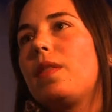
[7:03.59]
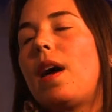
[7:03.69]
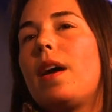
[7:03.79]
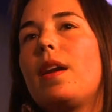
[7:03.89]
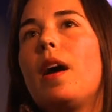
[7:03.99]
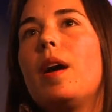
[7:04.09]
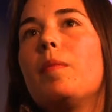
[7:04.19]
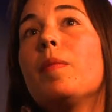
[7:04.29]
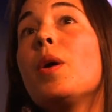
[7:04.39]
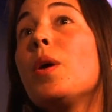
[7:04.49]
That
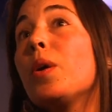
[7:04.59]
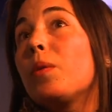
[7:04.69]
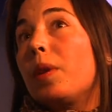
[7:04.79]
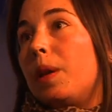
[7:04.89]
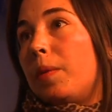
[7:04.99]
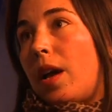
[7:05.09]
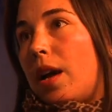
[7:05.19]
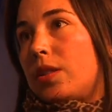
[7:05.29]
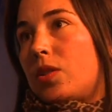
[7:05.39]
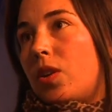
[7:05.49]
really, when
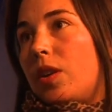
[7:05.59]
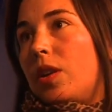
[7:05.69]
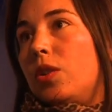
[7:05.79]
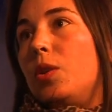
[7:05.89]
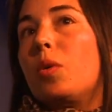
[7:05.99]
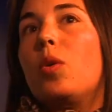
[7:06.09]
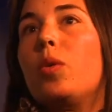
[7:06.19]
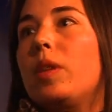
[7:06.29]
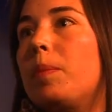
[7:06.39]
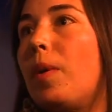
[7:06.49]
I started, you were
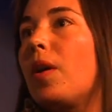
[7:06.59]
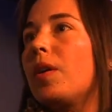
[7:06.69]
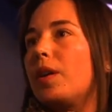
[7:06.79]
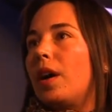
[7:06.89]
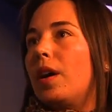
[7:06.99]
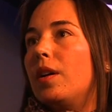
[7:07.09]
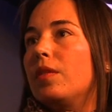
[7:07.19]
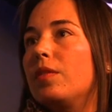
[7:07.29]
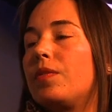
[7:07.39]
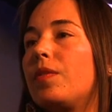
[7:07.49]
only part of,